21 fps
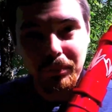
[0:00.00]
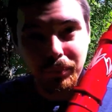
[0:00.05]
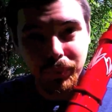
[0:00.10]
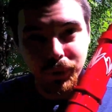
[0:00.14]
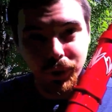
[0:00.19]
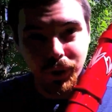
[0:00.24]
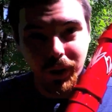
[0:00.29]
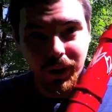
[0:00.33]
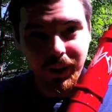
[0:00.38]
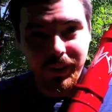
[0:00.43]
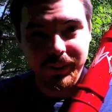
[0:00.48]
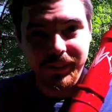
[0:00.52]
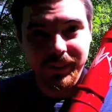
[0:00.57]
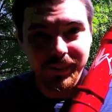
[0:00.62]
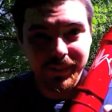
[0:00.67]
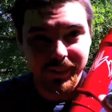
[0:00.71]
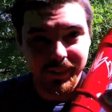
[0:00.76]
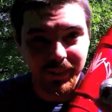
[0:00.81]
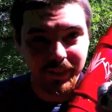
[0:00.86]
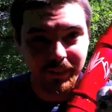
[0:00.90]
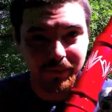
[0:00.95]
blocks and
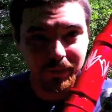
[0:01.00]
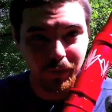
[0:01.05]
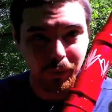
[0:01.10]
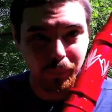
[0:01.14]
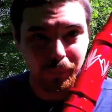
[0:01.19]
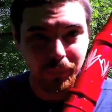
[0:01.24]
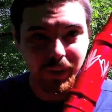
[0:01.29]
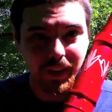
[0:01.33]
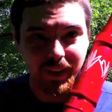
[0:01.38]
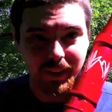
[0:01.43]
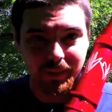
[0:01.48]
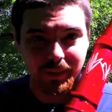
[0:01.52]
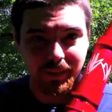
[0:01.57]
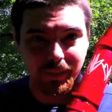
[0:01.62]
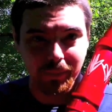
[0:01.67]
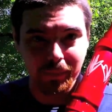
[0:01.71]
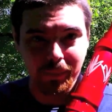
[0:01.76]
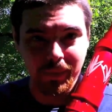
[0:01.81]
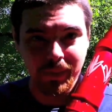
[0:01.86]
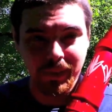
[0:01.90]
see if they'll break them.